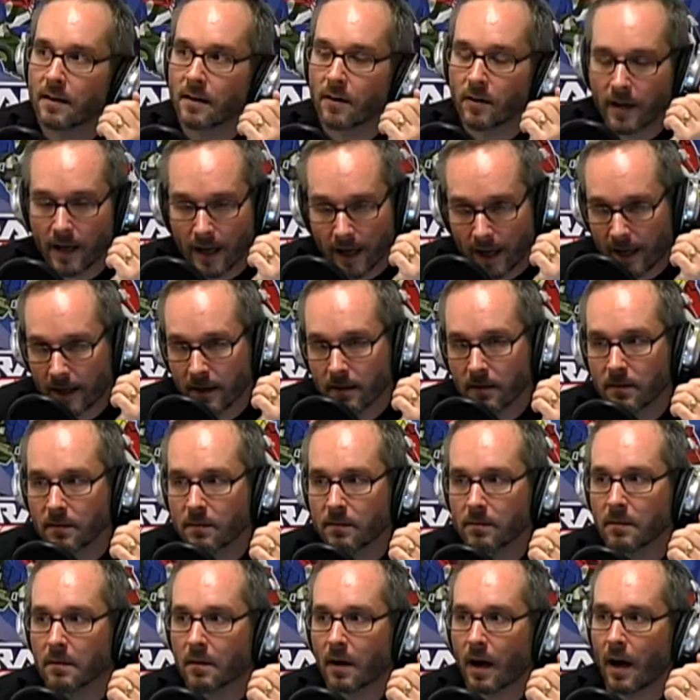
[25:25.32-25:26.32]
Okay,
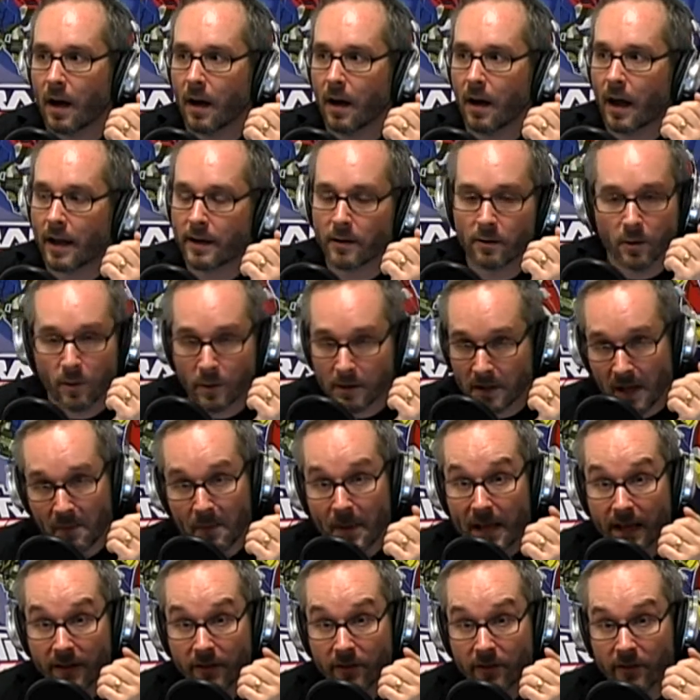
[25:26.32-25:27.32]
I don't know what that
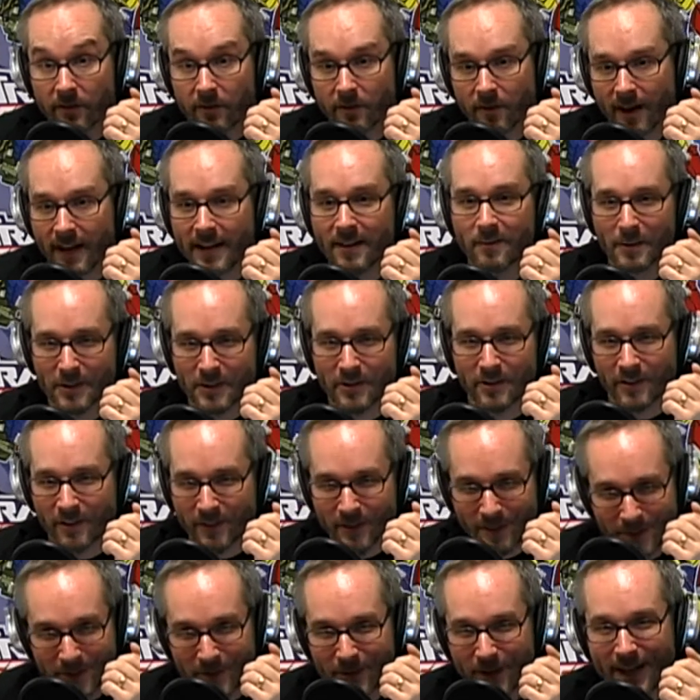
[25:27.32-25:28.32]
means, right, when you're in
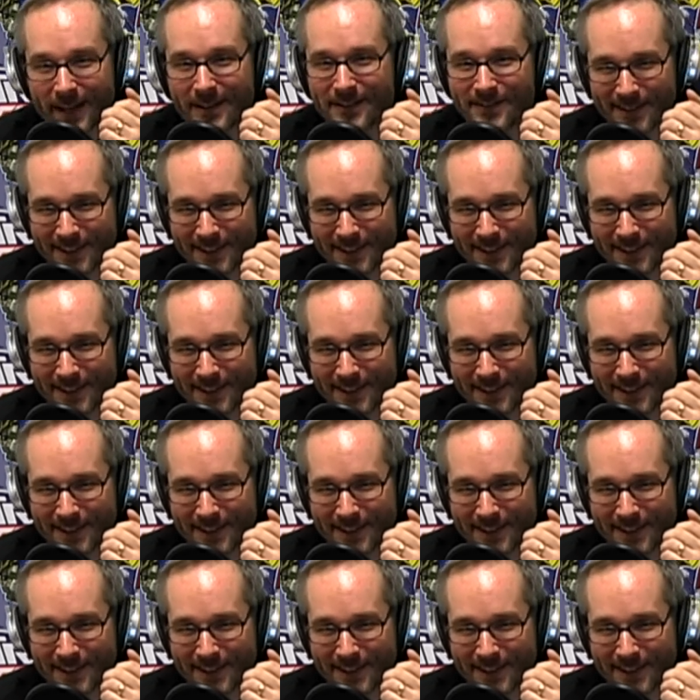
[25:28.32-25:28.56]
third grade,